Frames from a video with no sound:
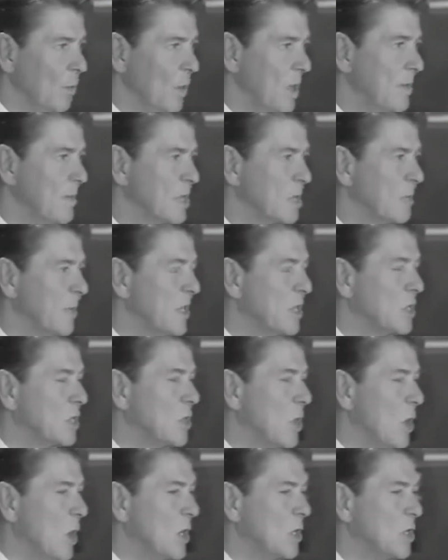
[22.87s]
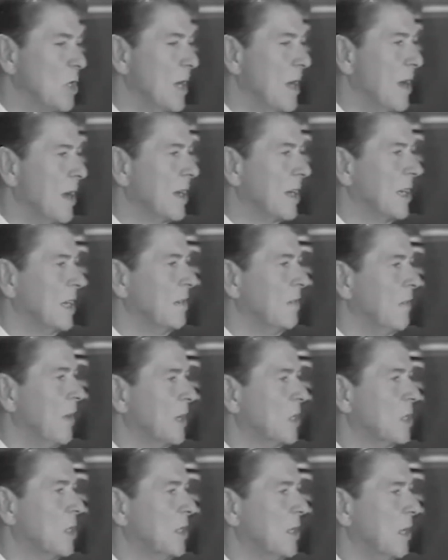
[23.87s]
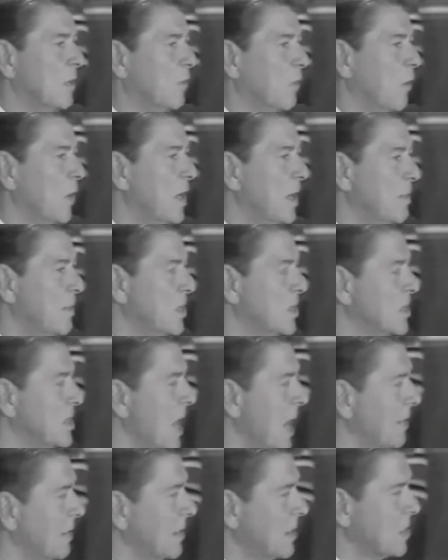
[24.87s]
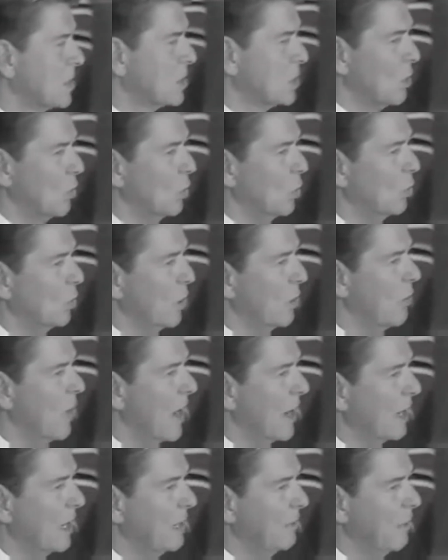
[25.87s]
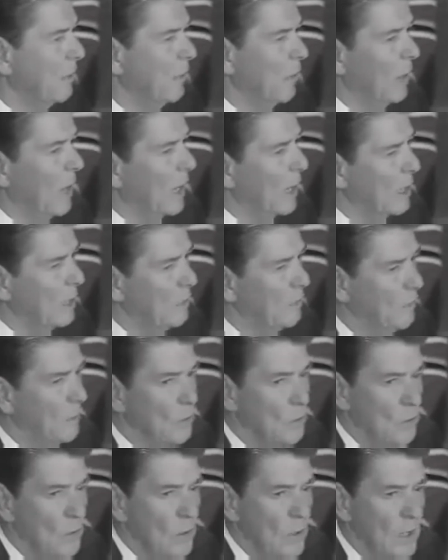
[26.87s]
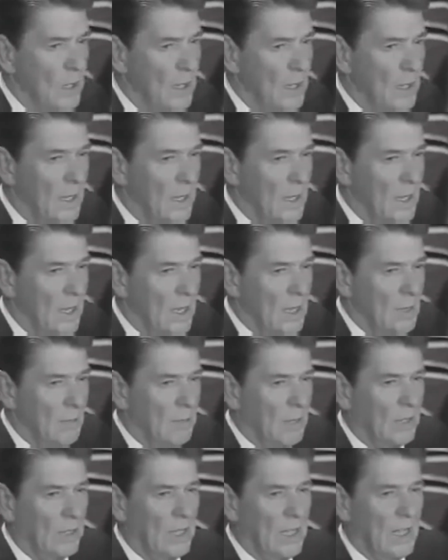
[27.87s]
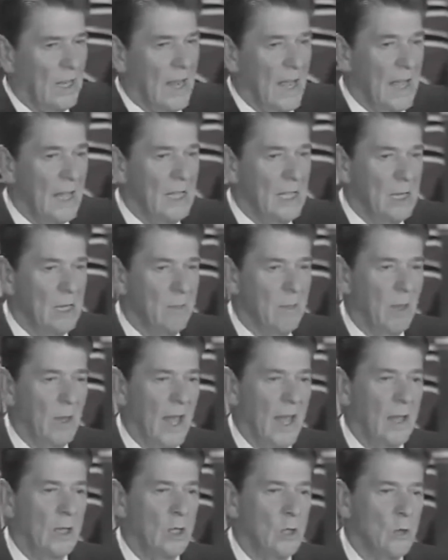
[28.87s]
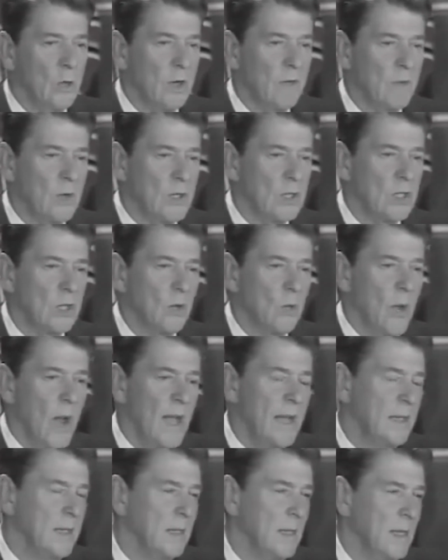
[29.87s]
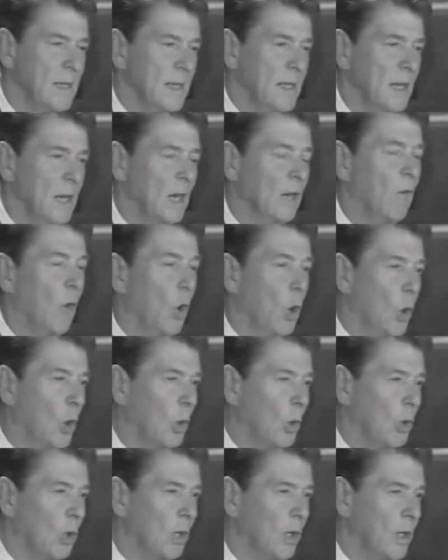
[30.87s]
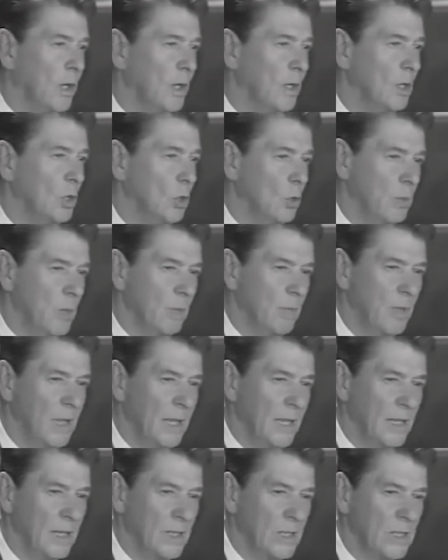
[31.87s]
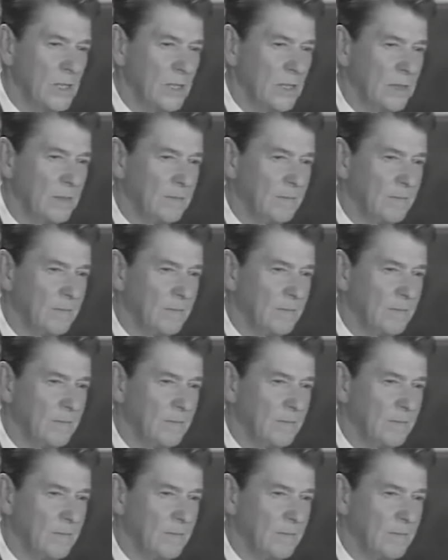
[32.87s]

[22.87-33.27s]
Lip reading: "We must be staunch in our conviction that freedom is not the sole prerogative of a lucky few, but the inalienable and universal right of all human beings."